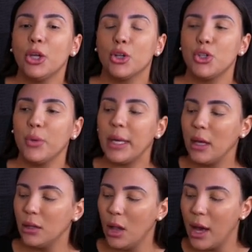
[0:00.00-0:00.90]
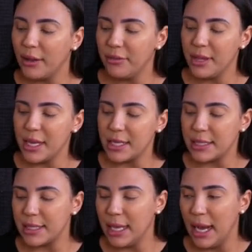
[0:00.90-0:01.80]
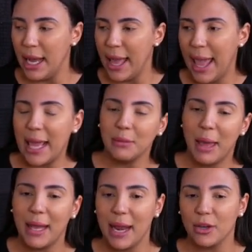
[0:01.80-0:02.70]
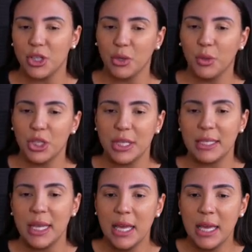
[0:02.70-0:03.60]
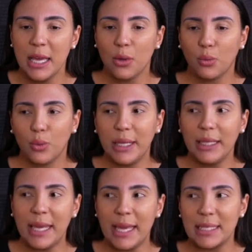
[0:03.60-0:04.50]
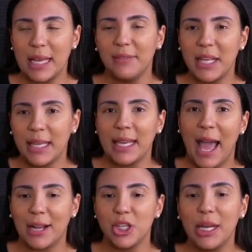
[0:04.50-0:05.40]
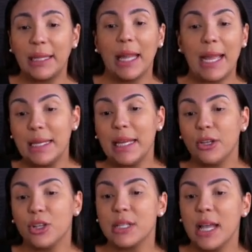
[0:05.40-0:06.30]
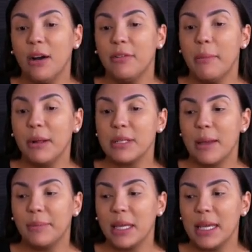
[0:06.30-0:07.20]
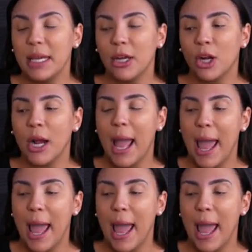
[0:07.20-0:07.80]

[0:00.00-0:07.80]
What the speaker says: You're doing a lot of this hangman energy, which is really, instead of taking action, enlightening yourself about something here.